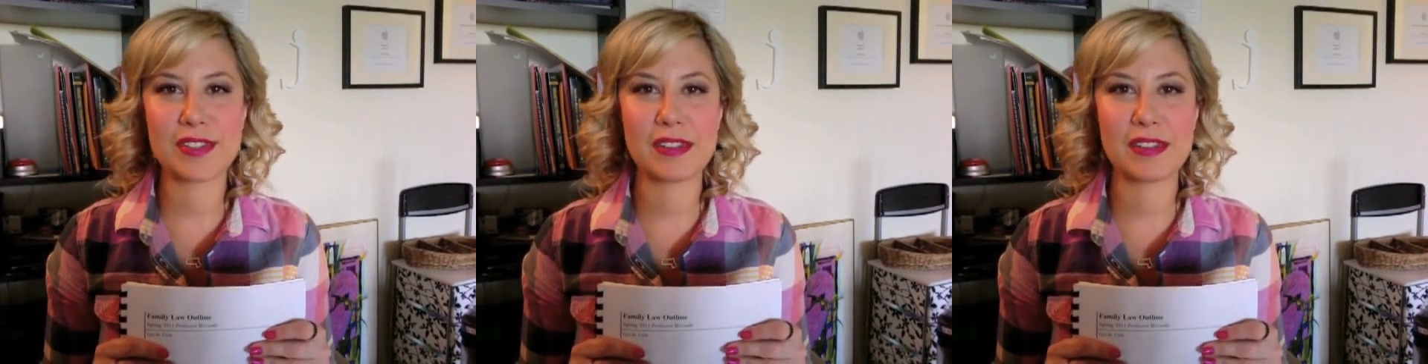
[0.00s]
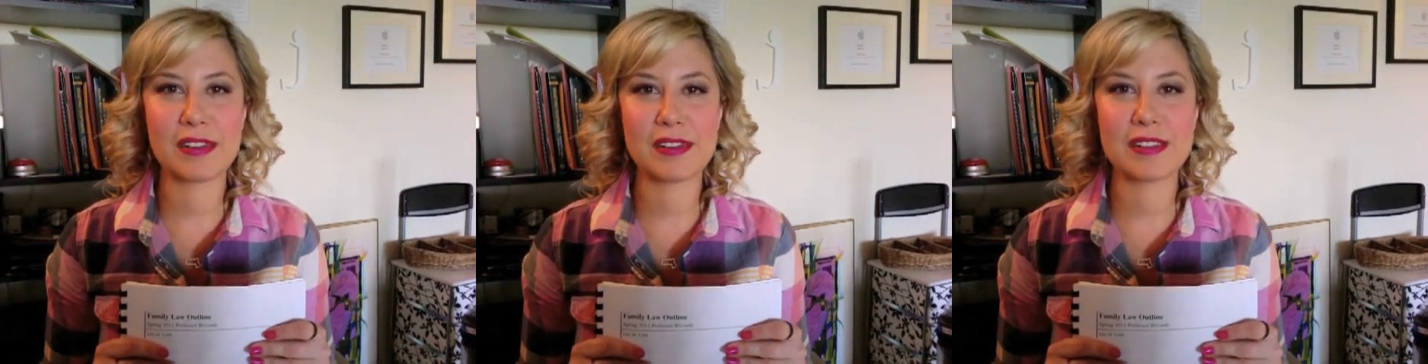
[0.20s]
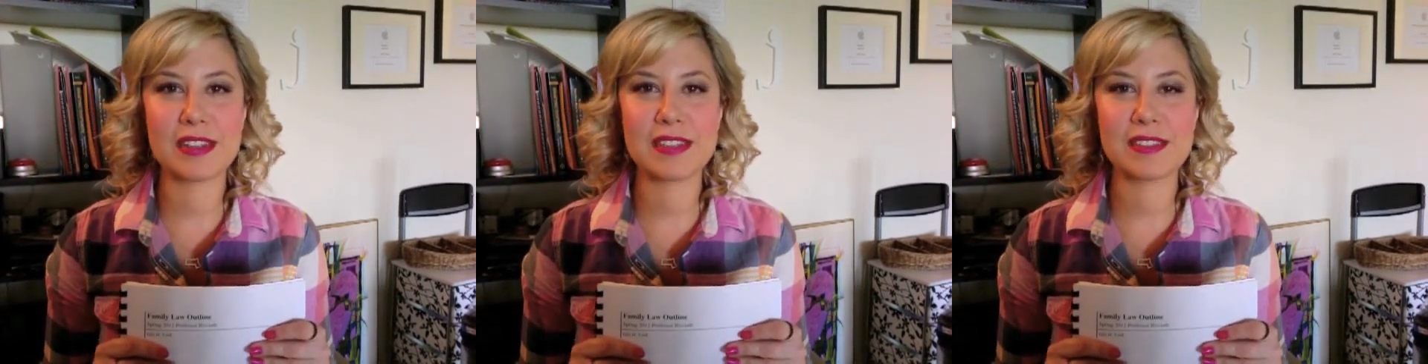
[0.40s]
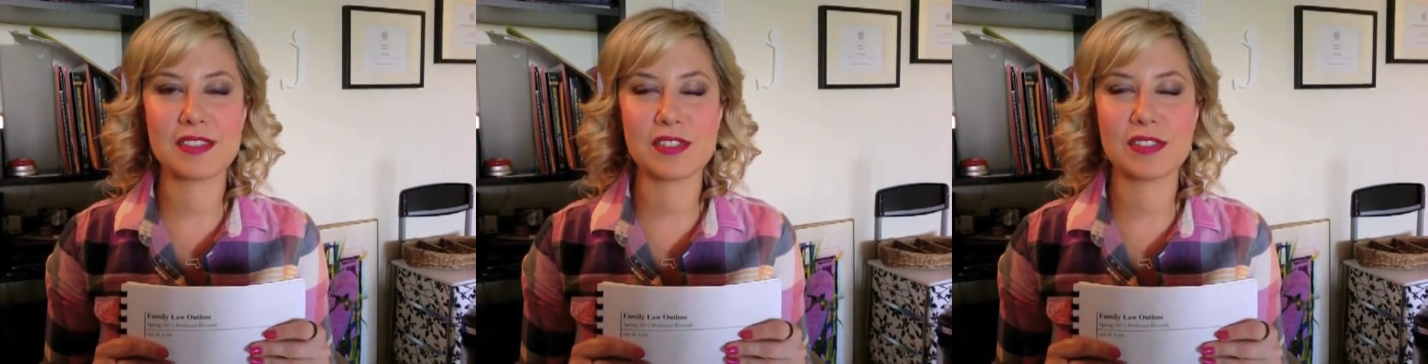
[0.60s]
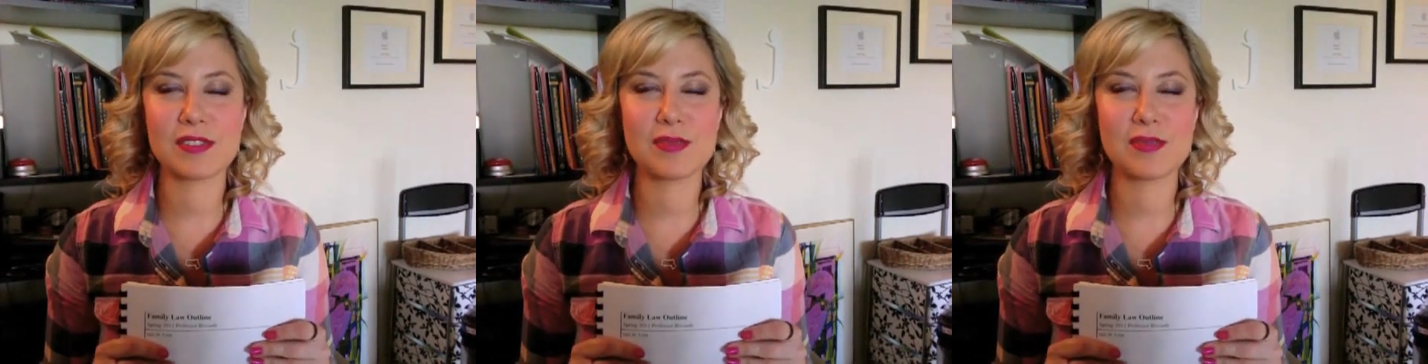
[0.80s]
and it's
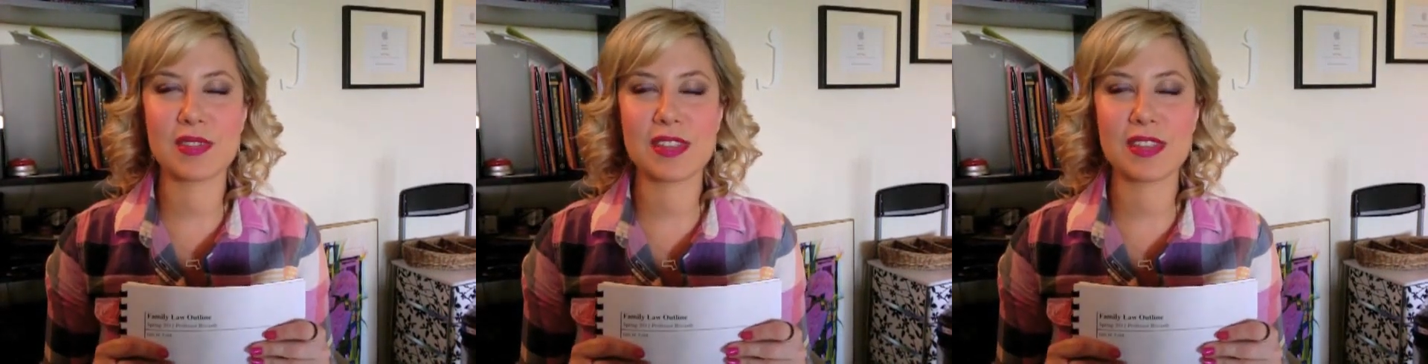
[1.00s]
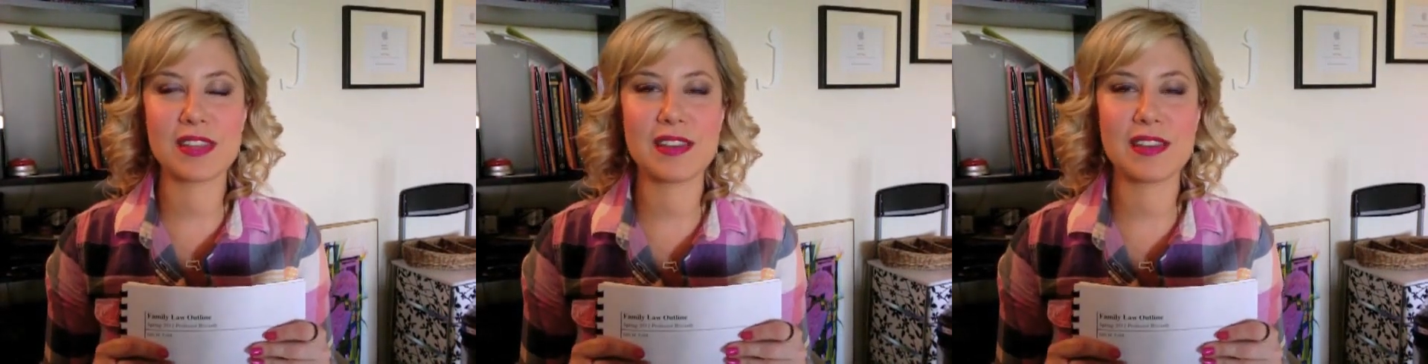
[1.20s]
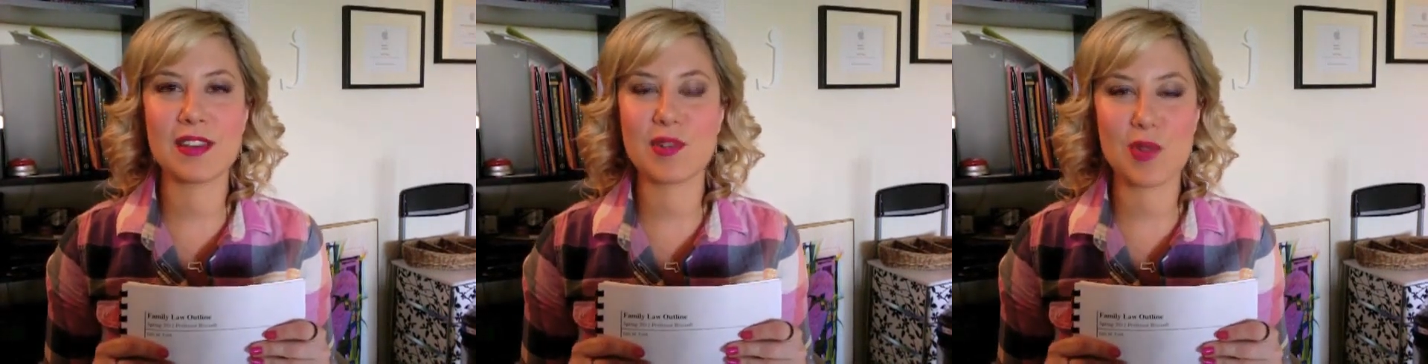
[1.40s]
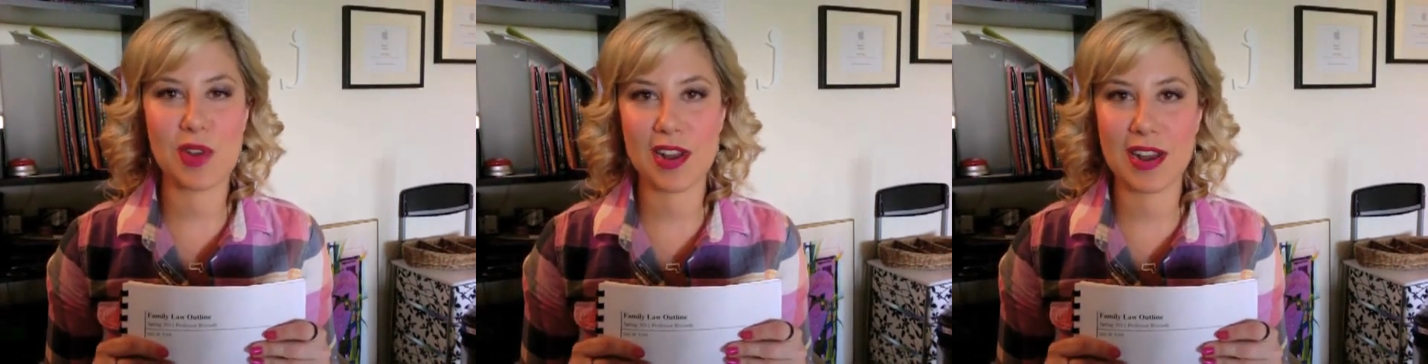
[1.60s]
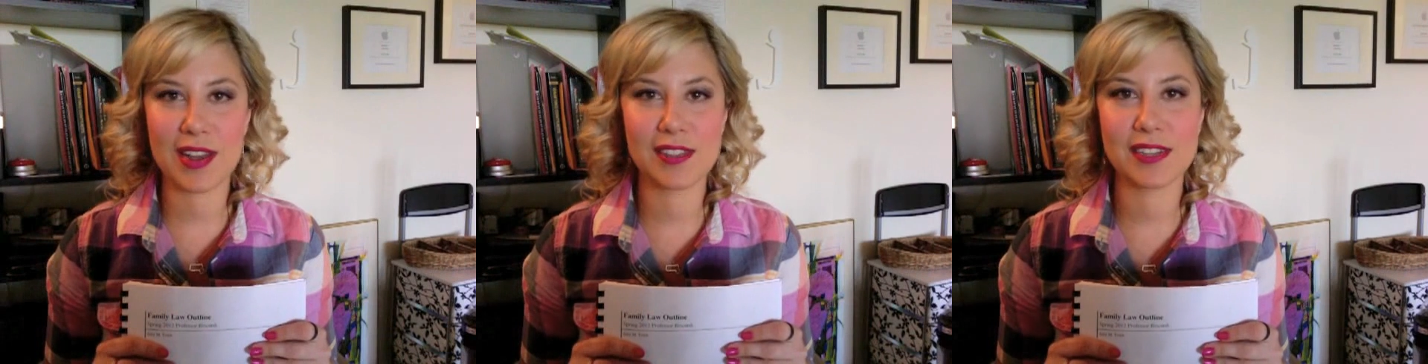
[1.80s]
just really
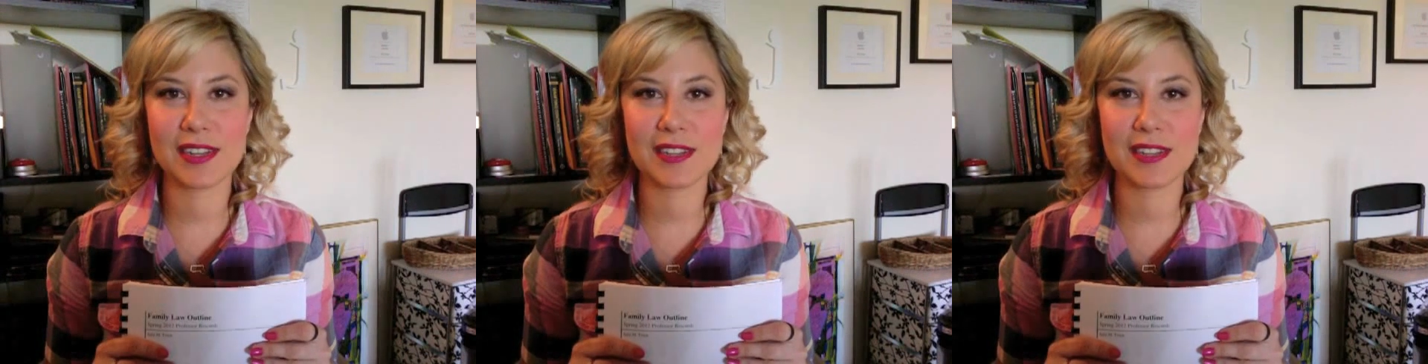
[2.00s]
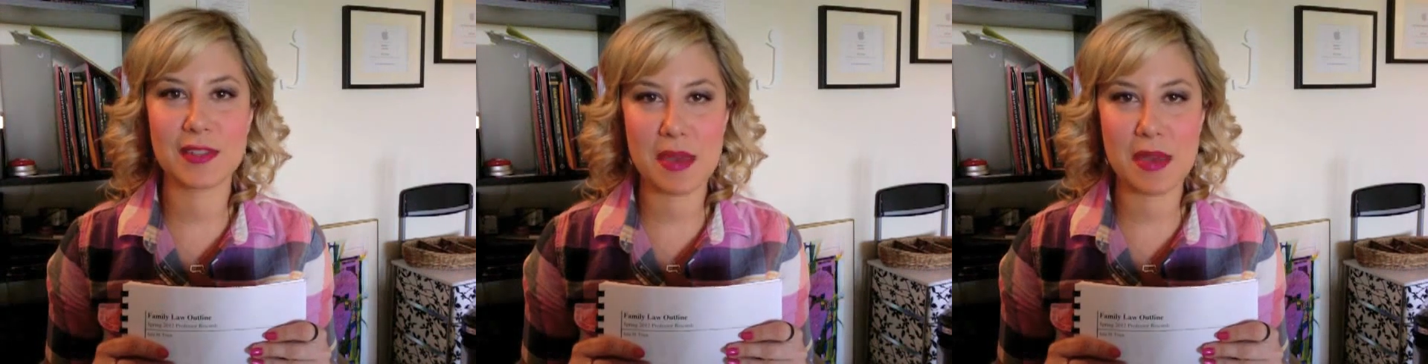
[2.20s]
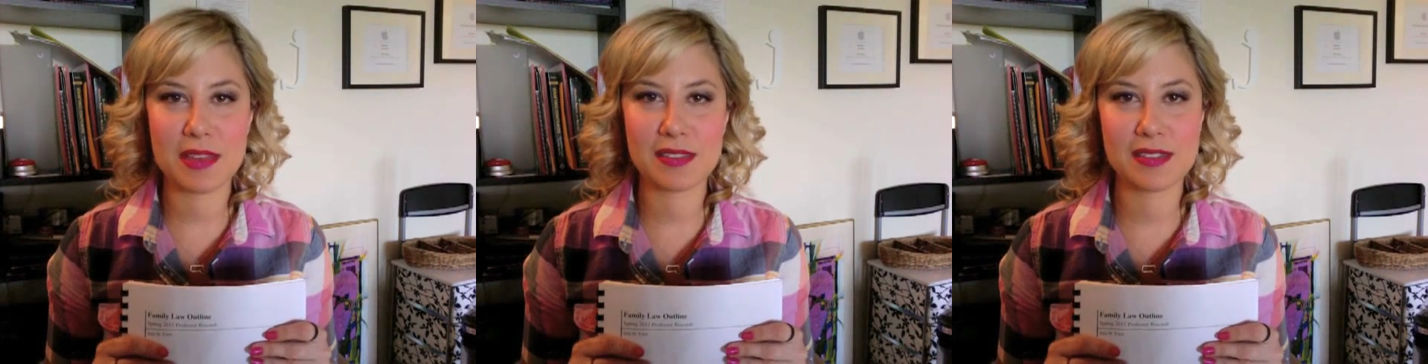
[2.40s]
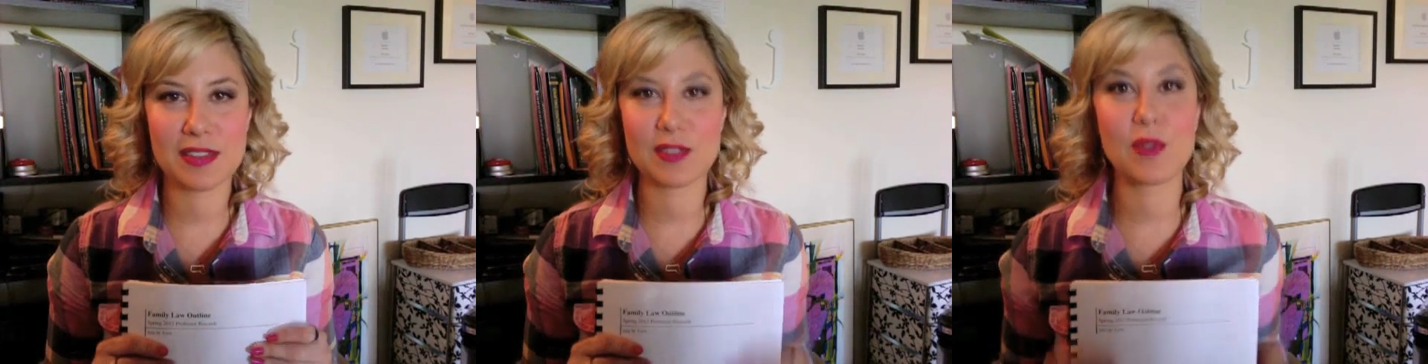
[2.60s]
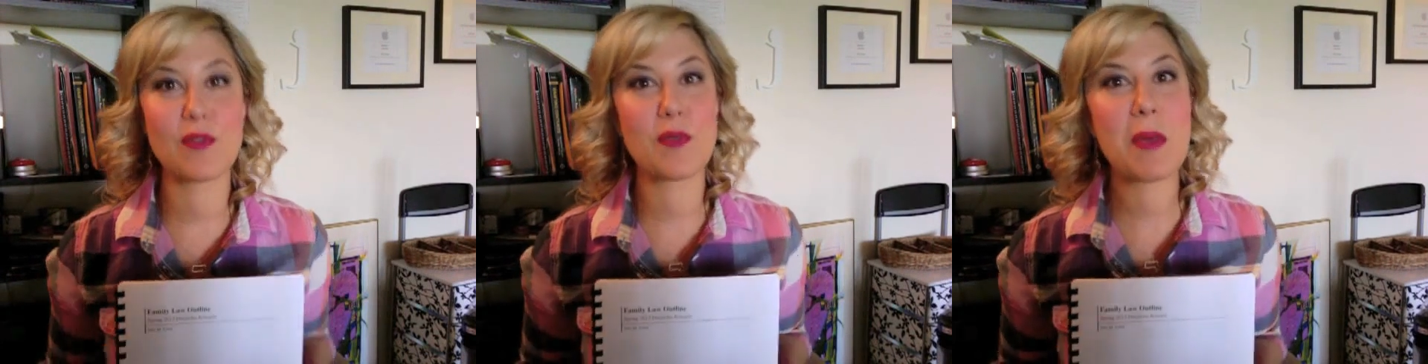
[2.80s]
unorganized and it's a mess and it's
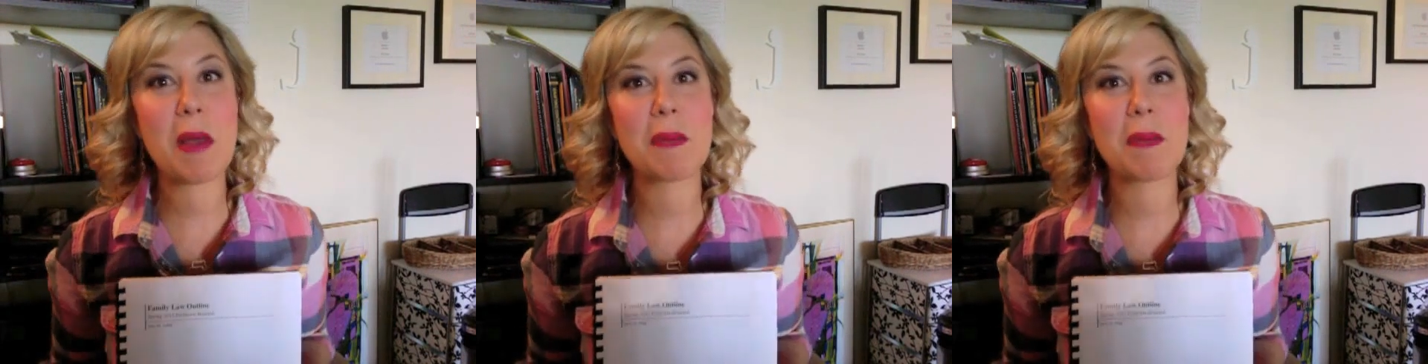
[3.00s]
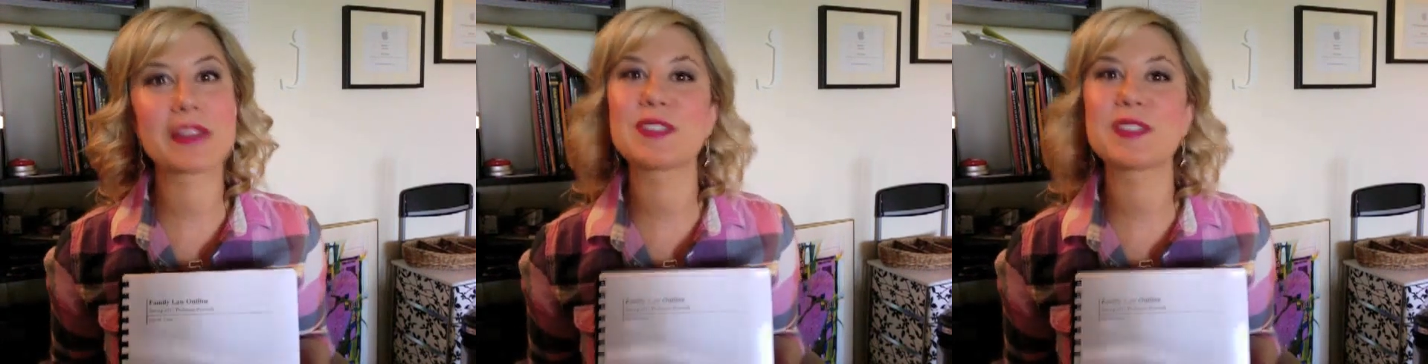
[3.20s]
overwhelming.